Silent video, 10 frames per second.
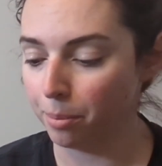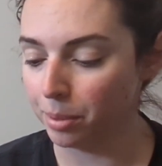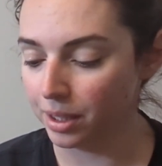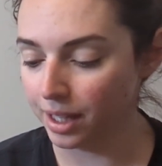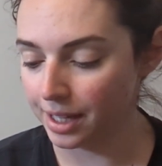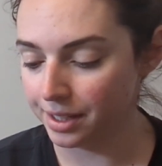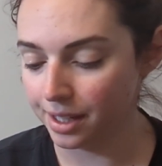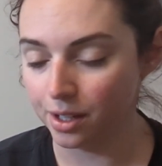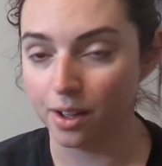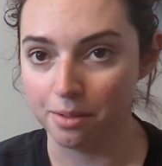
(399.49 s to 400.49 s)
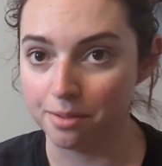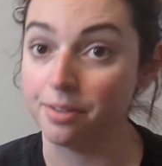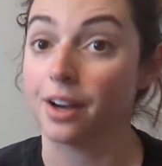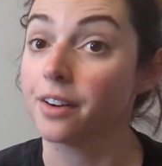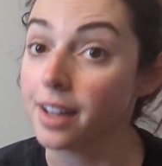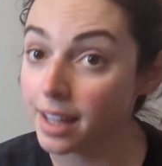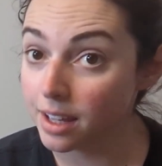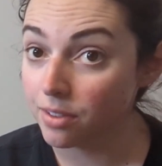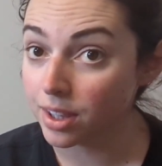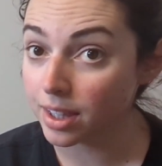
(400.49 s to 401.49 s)
blending very
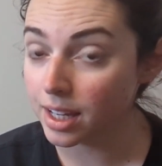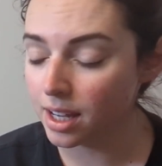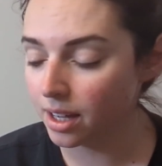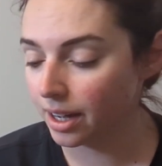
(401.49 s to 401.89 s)
evenly